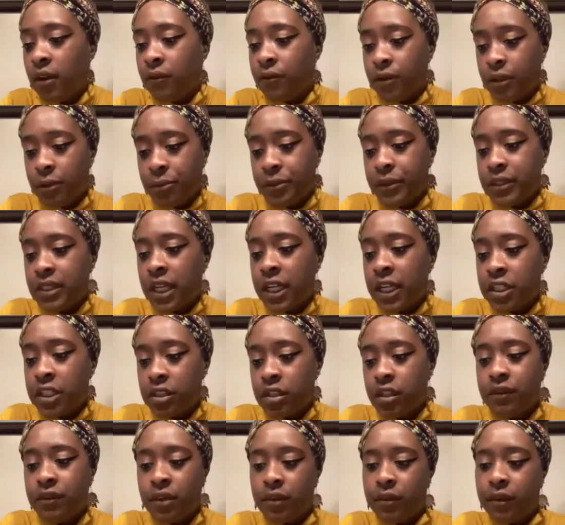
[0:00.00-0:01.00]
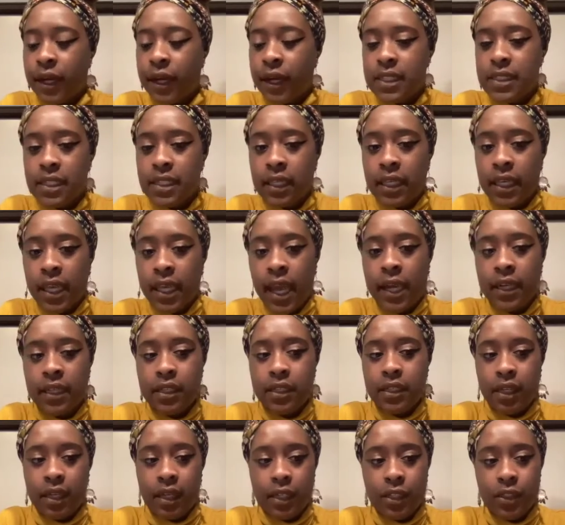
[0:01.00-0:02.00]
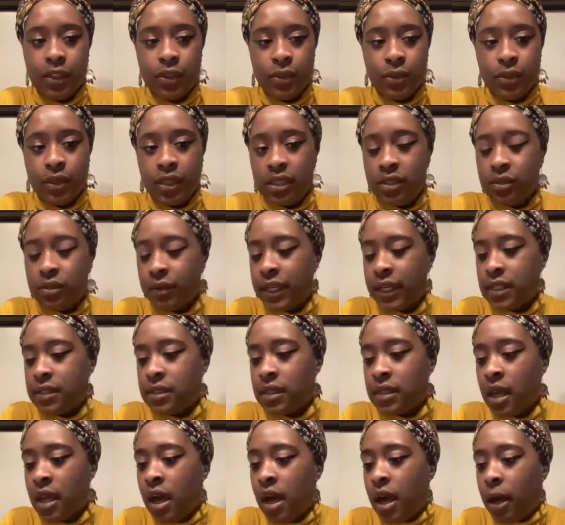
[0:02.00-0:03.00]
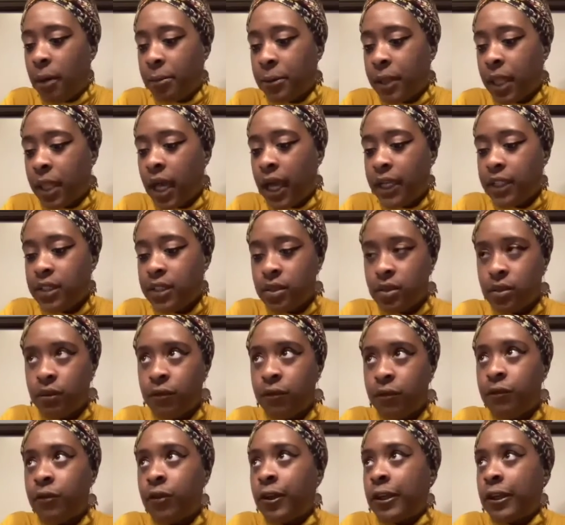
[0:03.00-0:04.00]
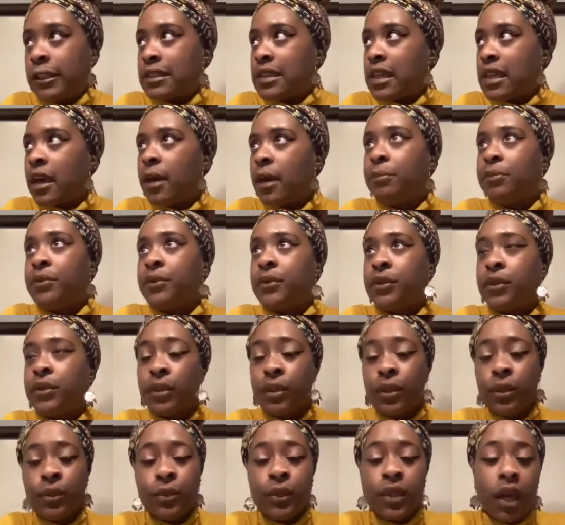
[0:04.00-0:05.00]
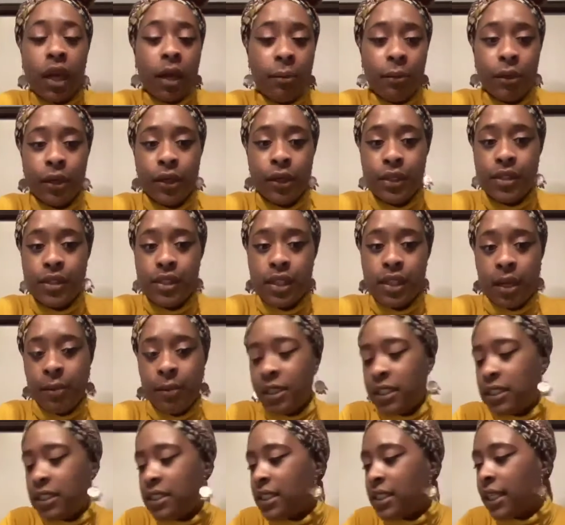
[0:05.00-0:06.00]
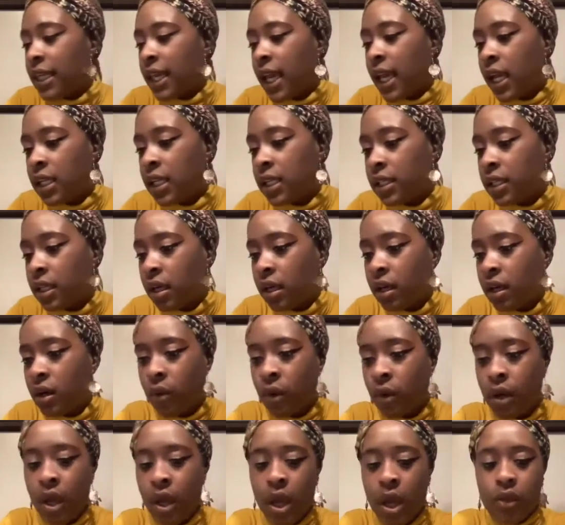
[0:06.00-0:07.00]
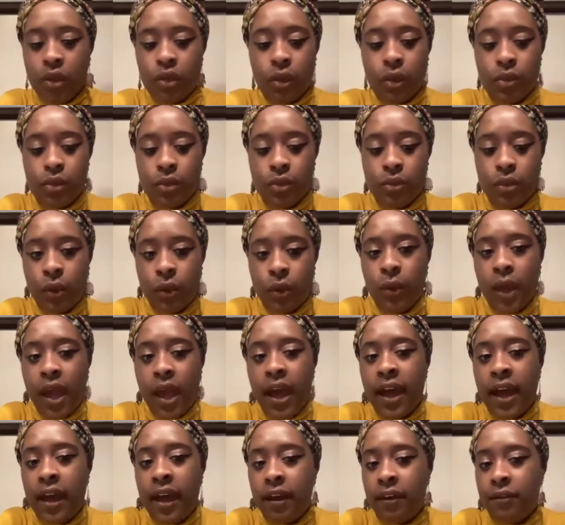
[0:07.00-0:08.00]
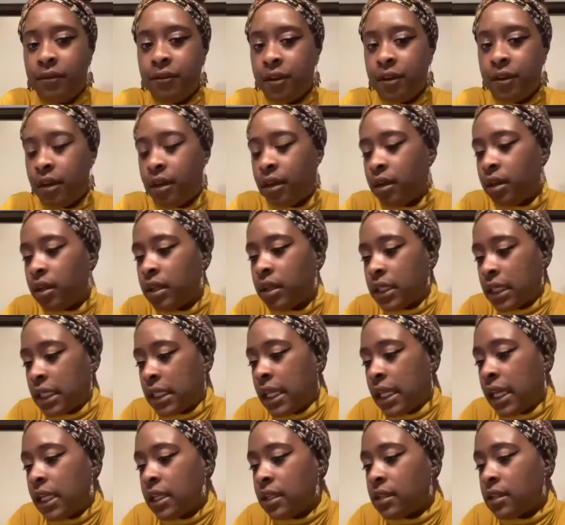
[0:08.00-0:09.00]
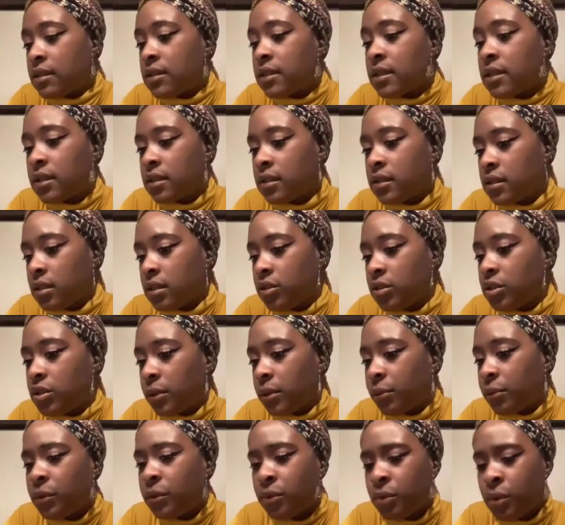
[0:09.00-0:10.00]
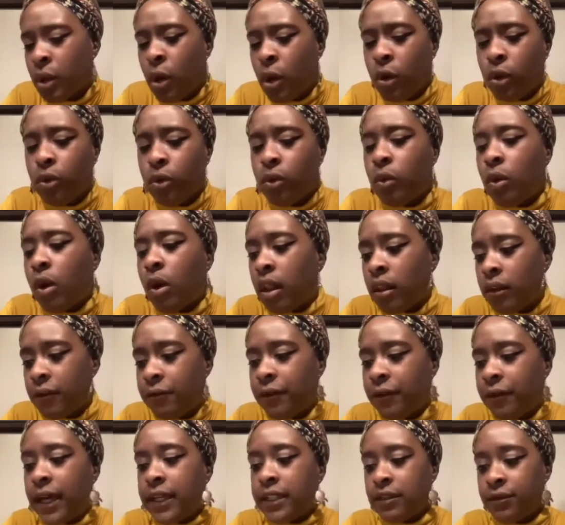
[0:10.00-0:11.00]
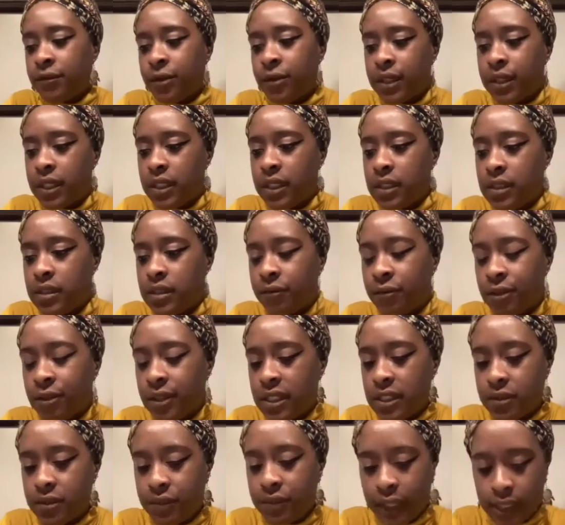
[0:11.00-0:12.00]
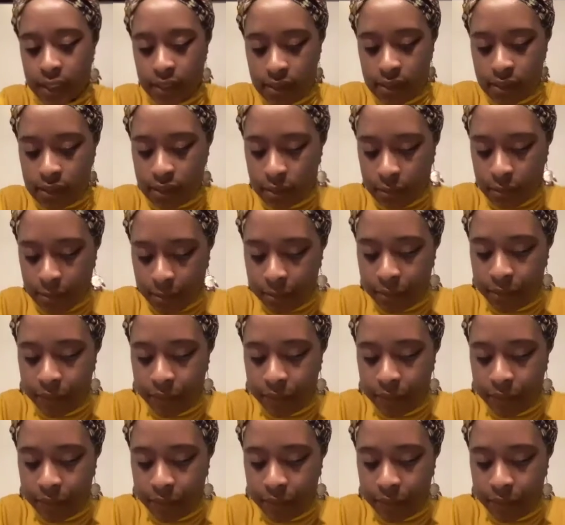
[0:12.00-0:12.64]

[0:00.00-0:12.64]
for the protection of the rights in Canada? And do these rights apply to, for example, newcomers coming into Canada or those who don't have a Canadian citizenship? Who qualifies for these rights?